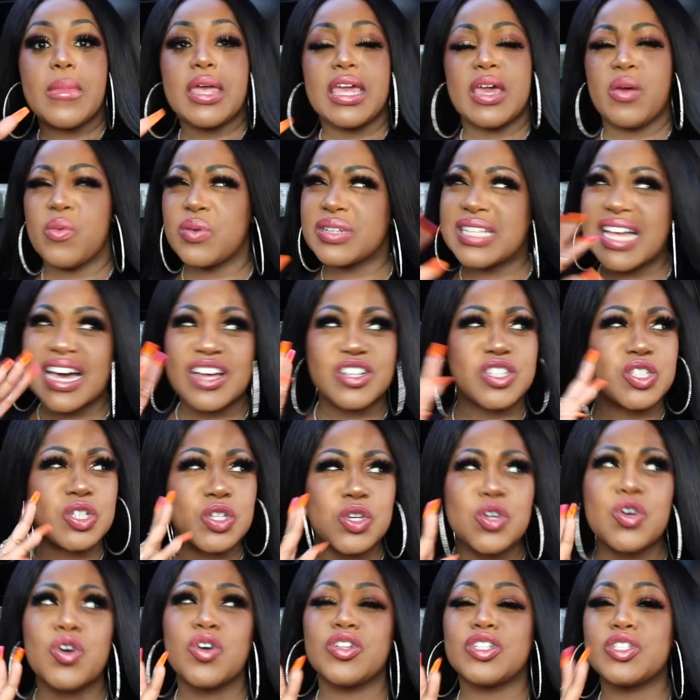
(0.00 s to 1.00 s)
It was like a
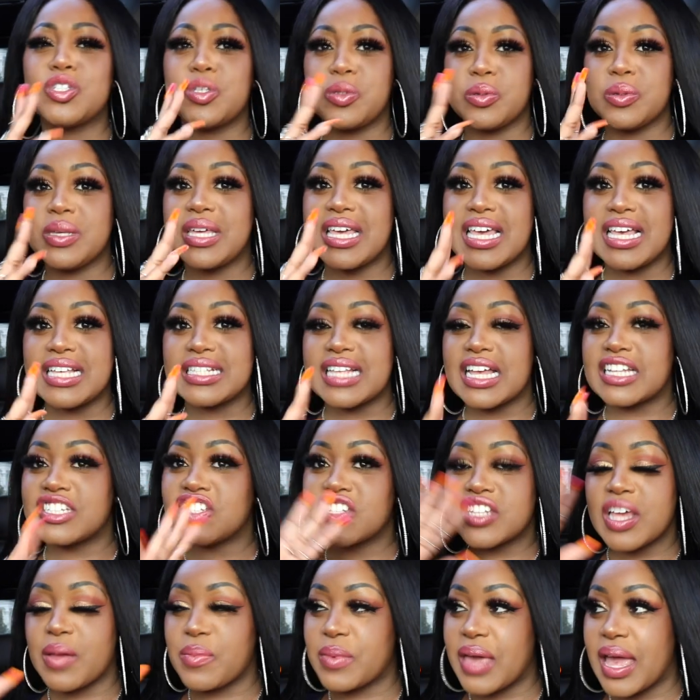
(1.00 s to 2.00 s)
good two years. I
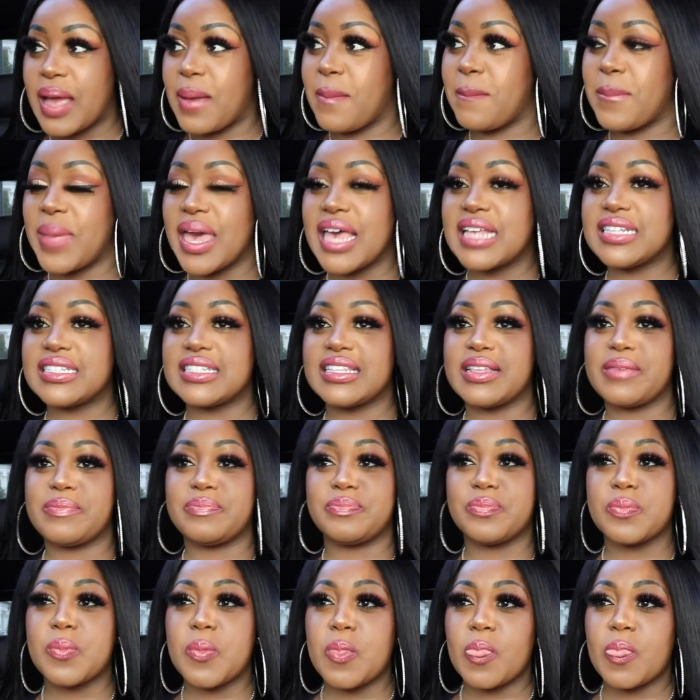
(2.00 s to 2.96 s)
just kept getting bears of them.